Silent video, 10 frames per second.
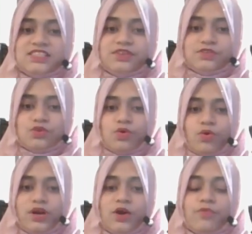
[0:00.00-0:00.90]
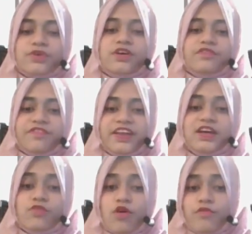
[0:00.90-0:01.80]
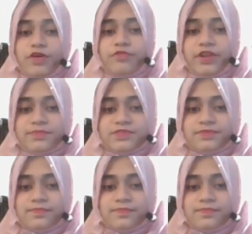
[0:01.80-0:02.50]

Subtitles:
your score without feeling overwhelmed.